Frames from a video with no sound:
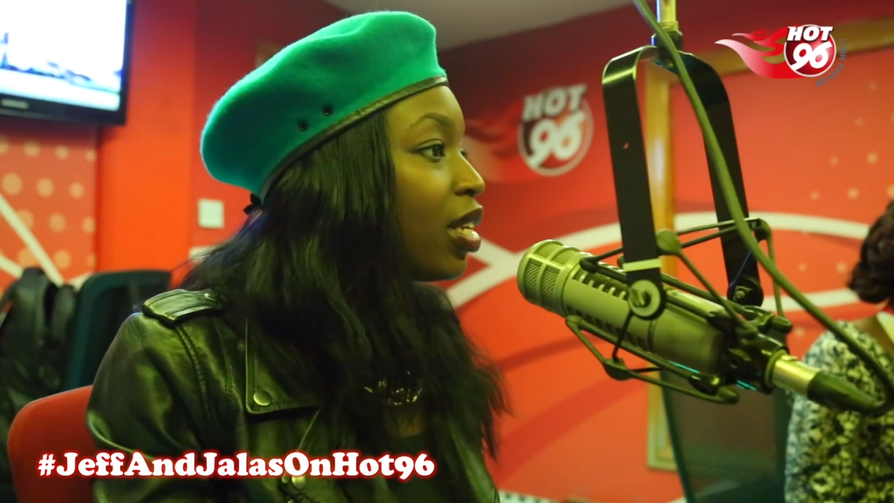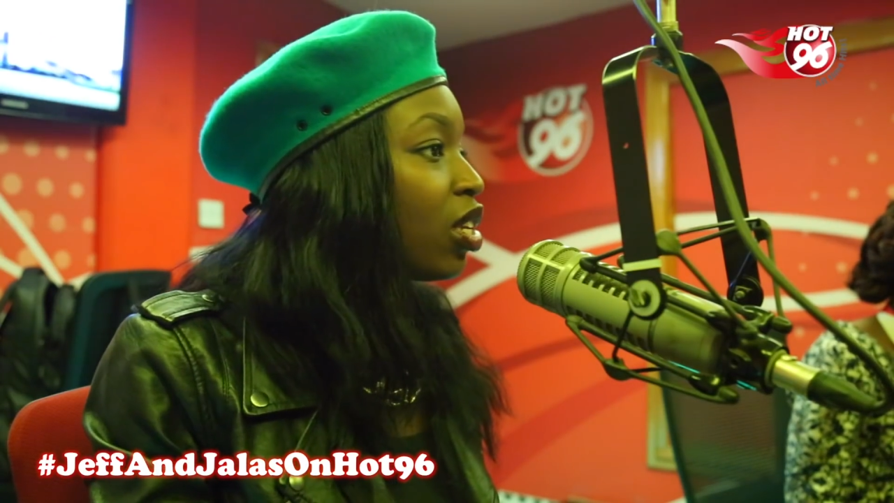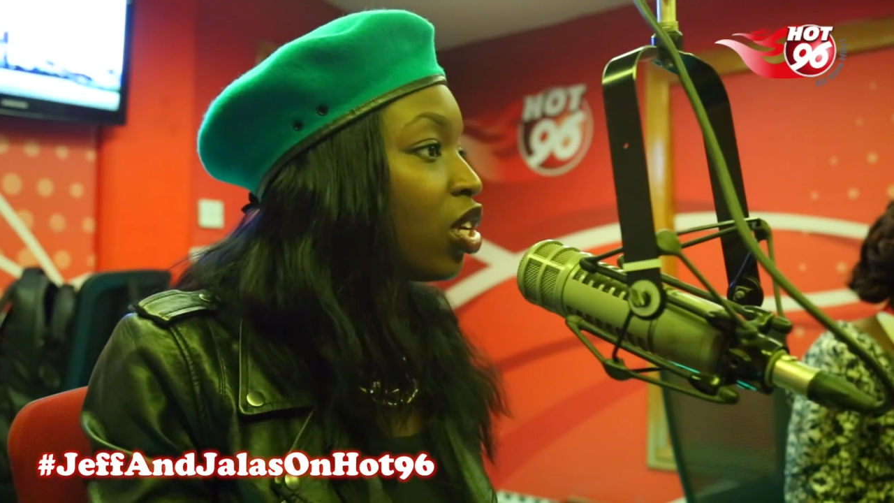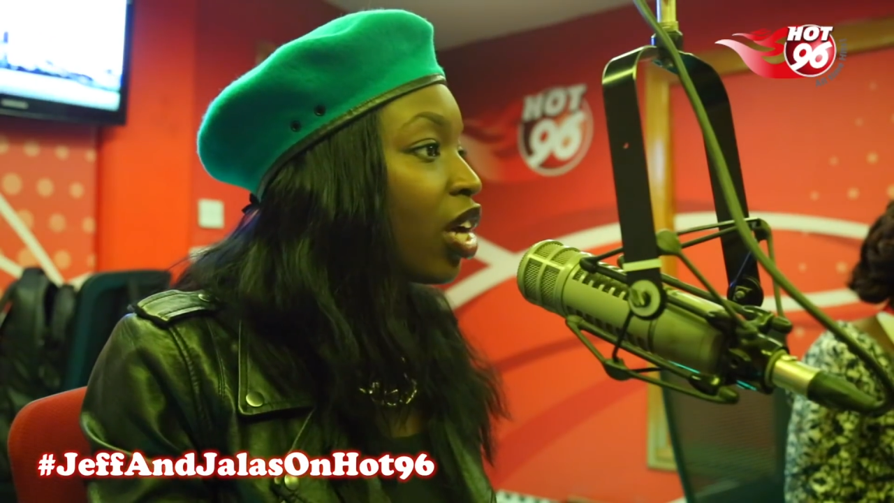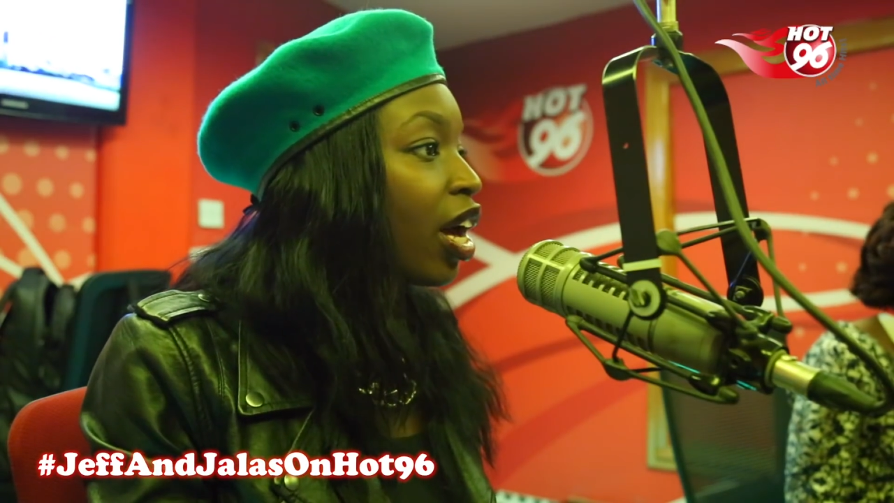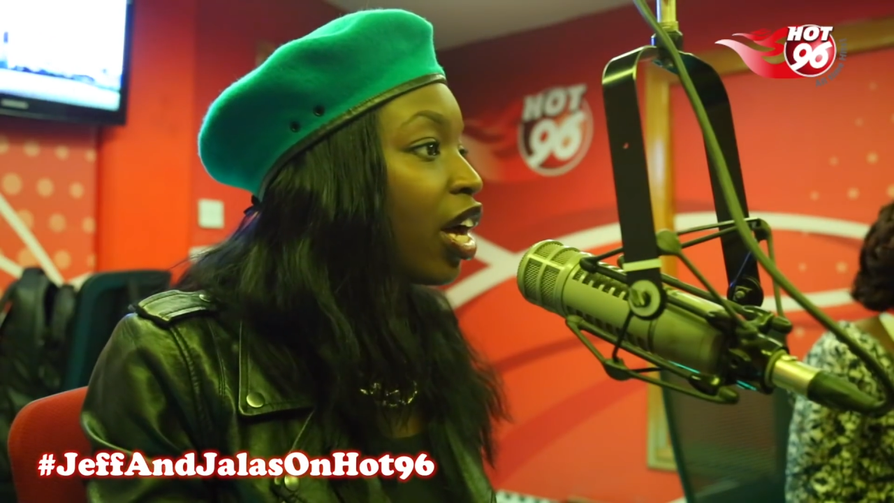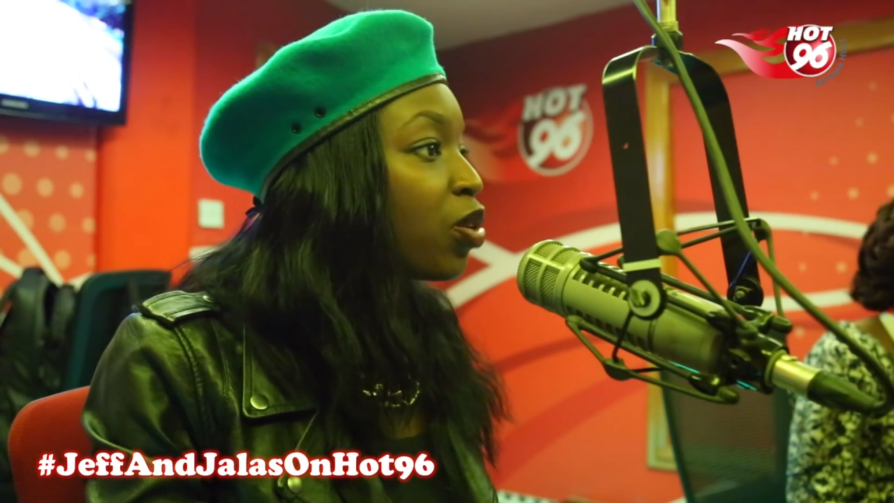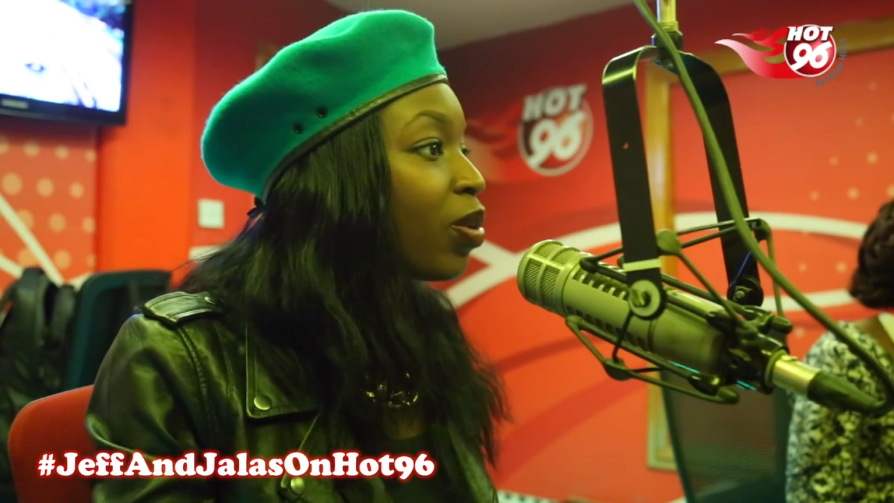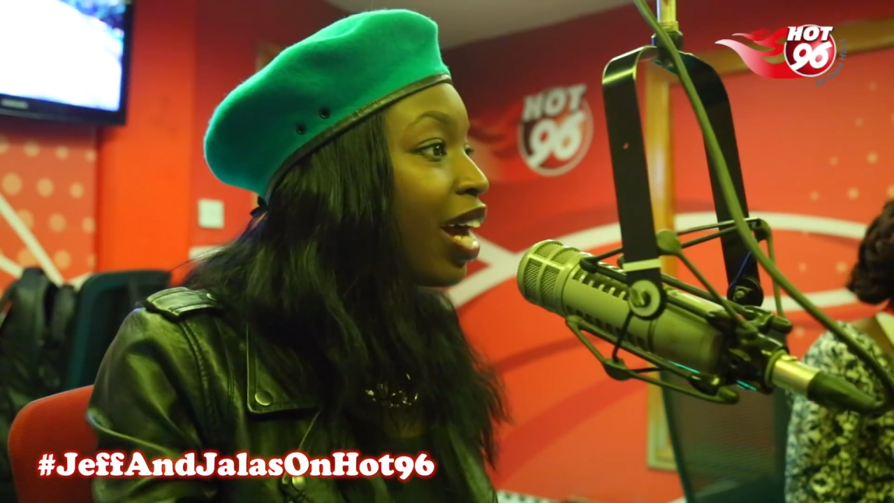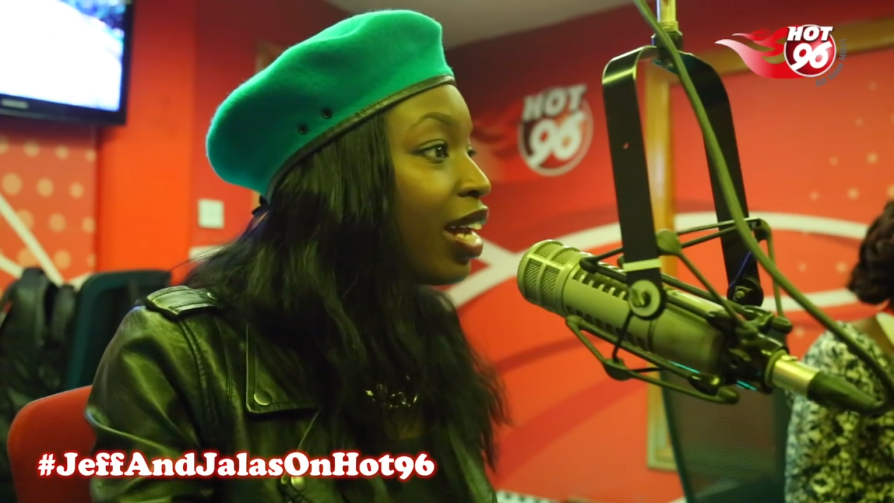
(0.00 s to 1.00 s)
in
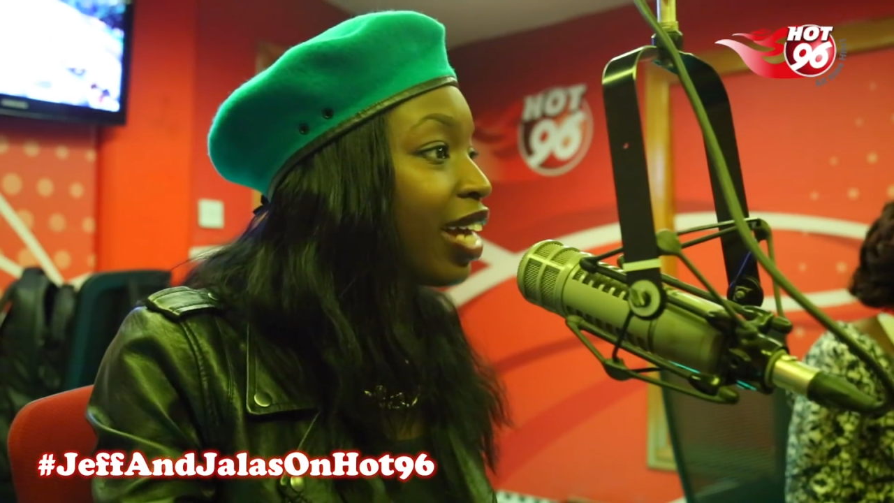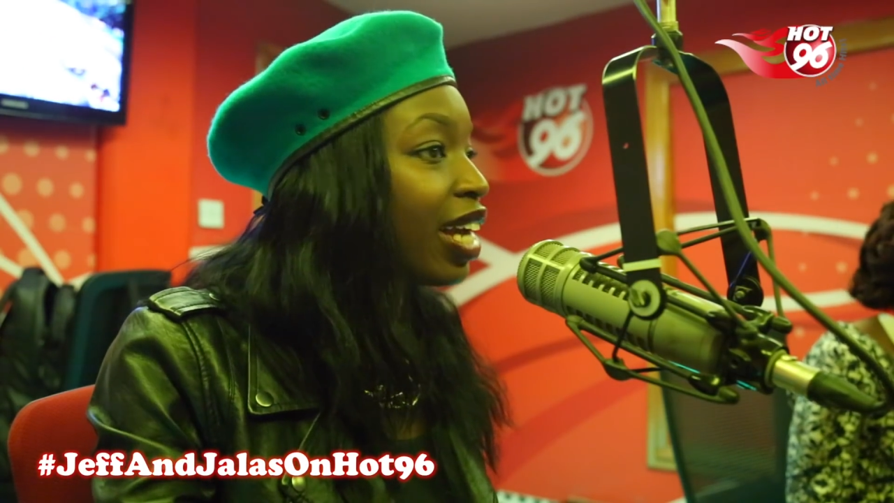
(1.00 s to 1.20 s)
Uganda.